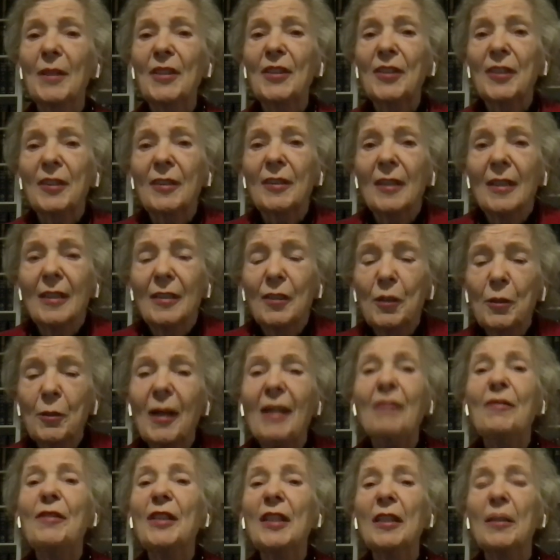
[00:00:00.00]
We must
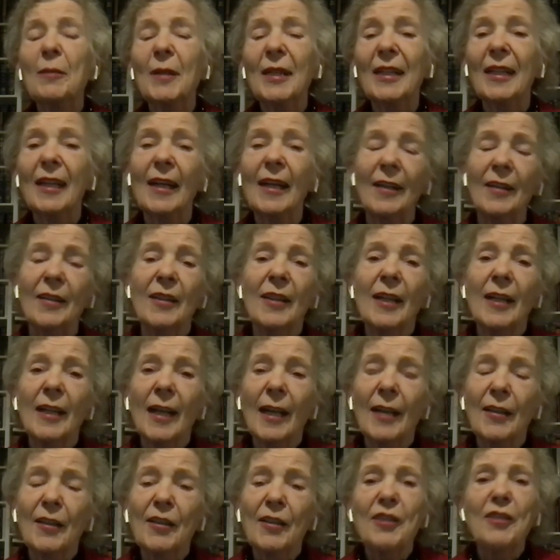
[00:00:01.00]
do everything we
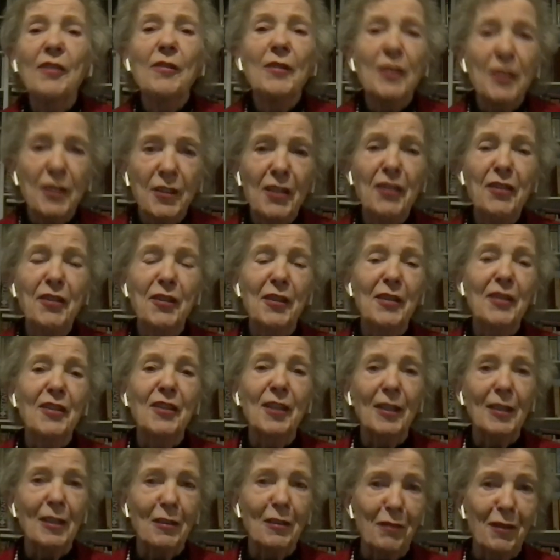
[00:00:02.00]
can. And there's a
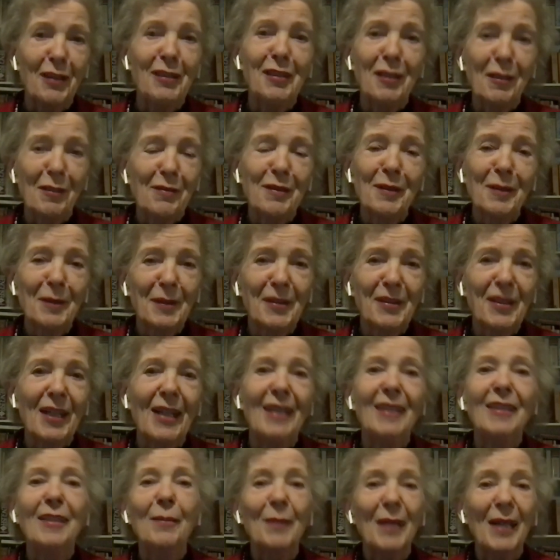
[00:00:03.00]
resistance on the fossil
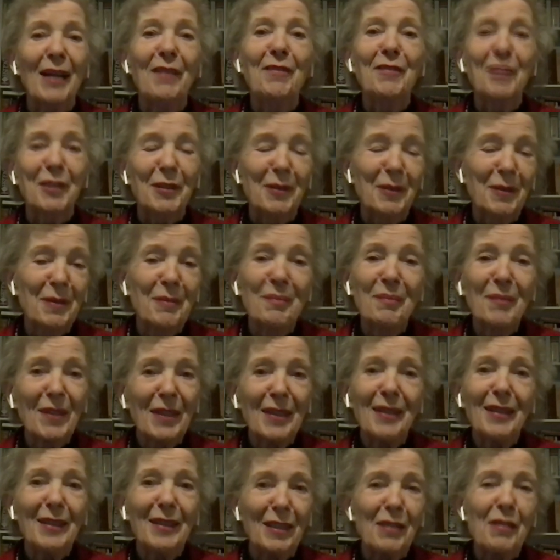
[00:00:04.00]
fuel side that we have
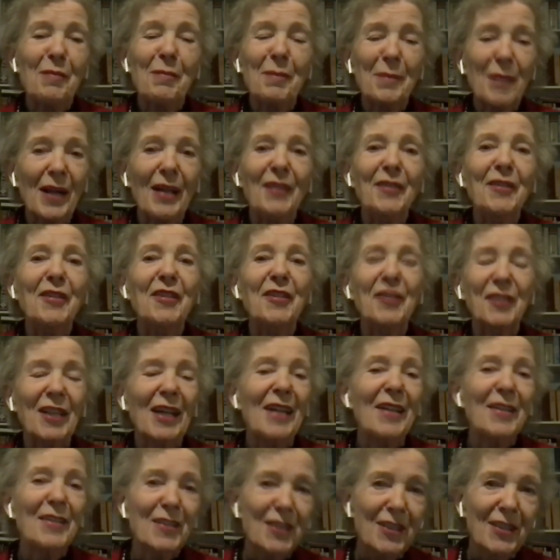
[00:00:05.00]
to, you know,
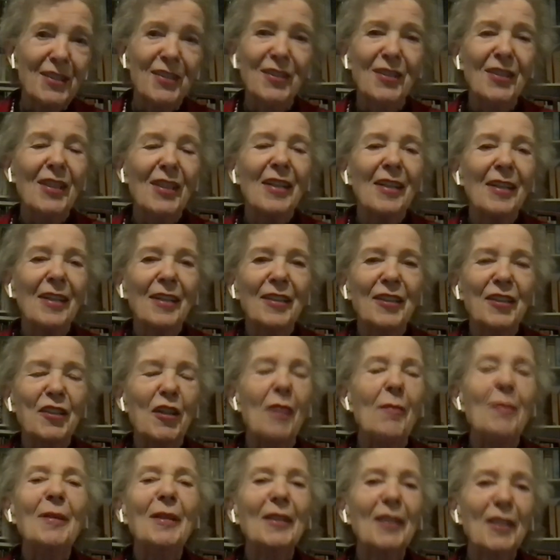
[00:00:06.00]
understand is
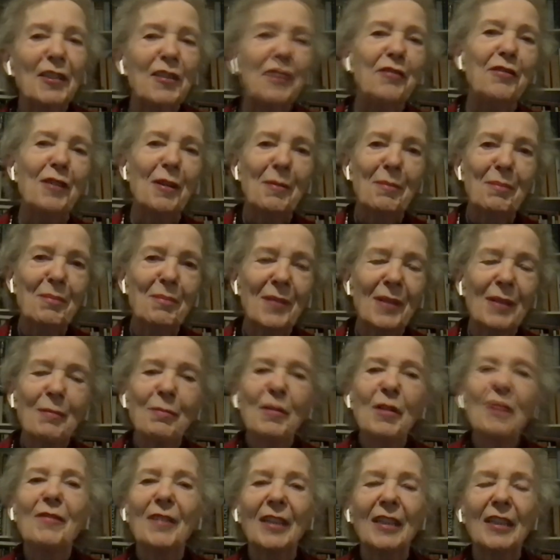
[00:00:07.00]
stopping us
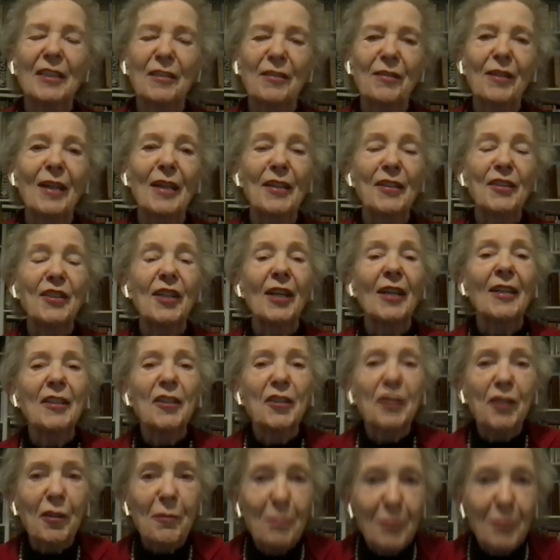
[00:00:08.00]
from moving as fast.